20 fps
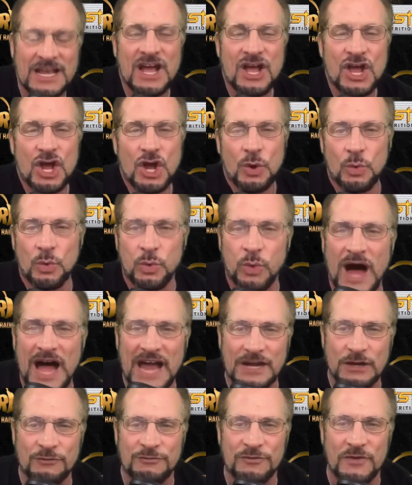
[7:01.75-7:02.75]

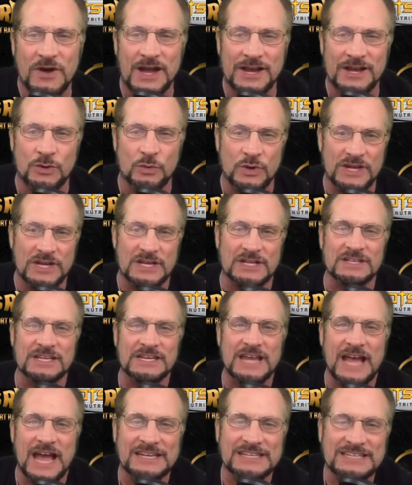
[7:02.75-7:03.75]
Wildfire Weekly, and
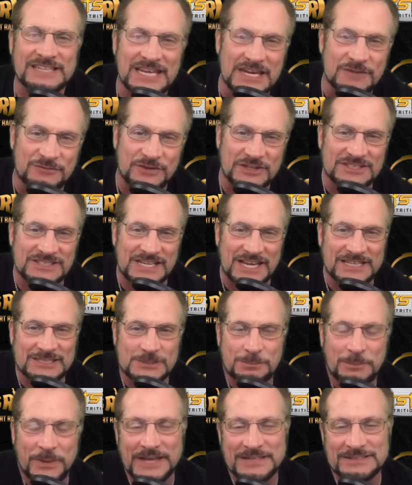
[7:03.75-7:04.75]
Kiefer says,
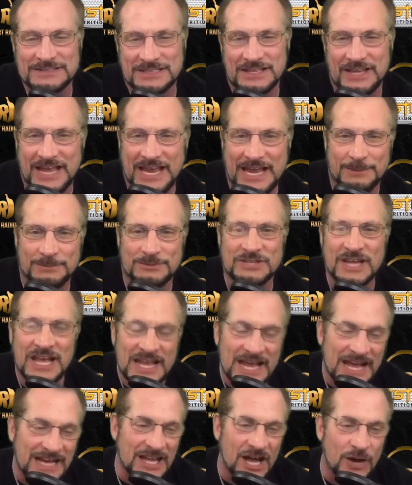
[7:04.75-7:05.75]
Piss Clams.
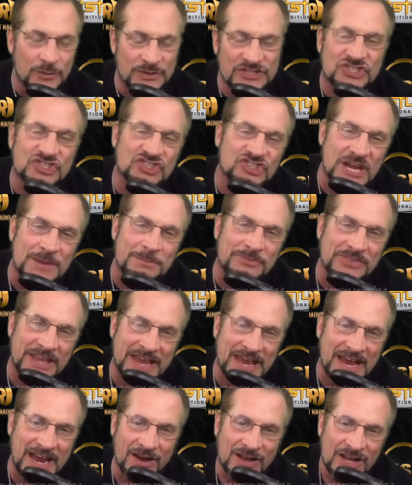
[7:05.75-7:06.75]
Hello, is Jim there?
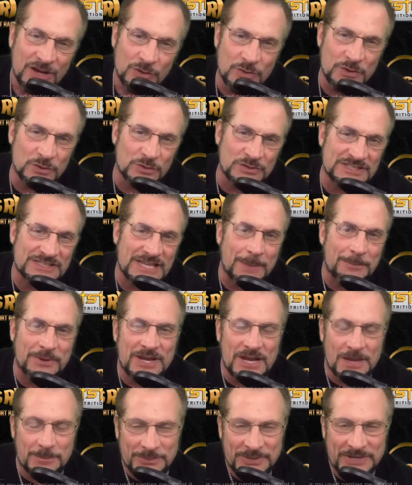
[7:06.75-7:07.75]
We were stepping on
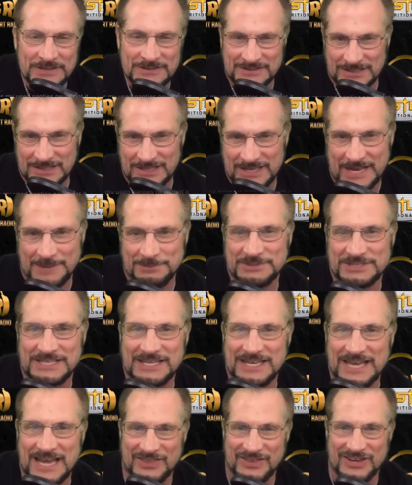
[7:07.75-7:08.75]
piss clams
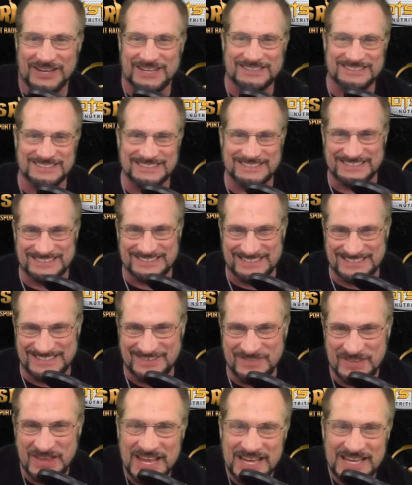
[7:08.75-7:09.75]
together.
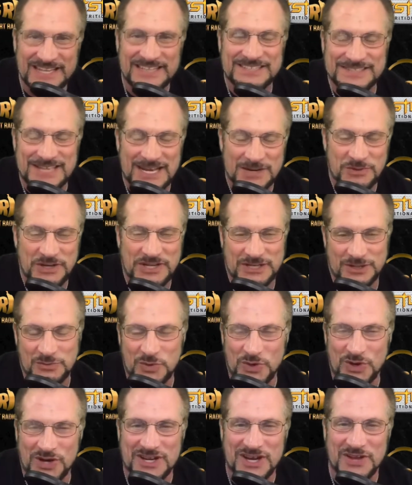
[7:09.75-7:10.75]
He said we could walk
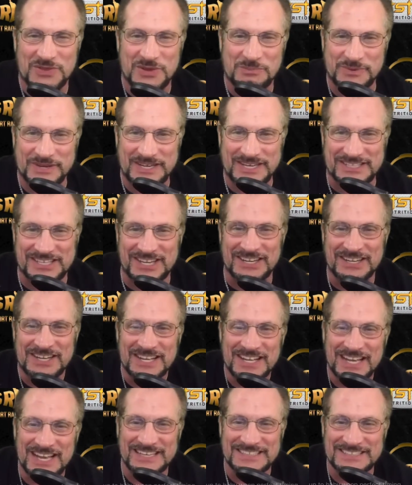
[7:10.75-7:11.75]
on the beach and
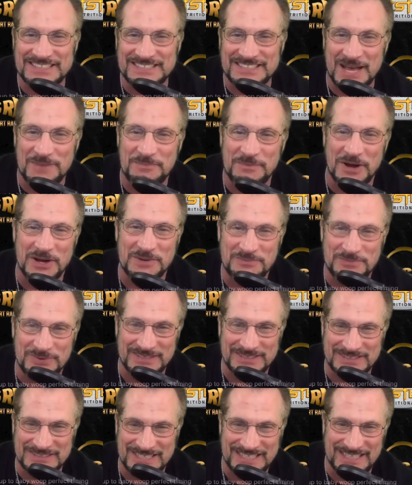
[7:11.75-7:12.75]
step on piss
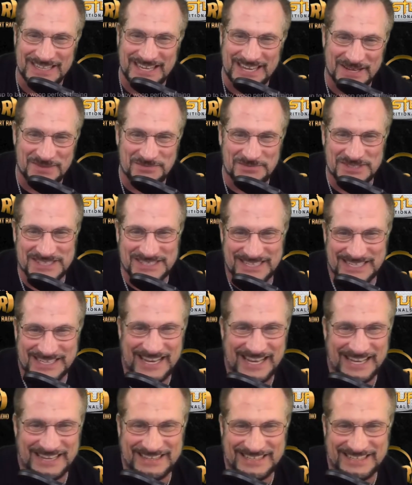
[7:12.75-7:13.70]
clams together.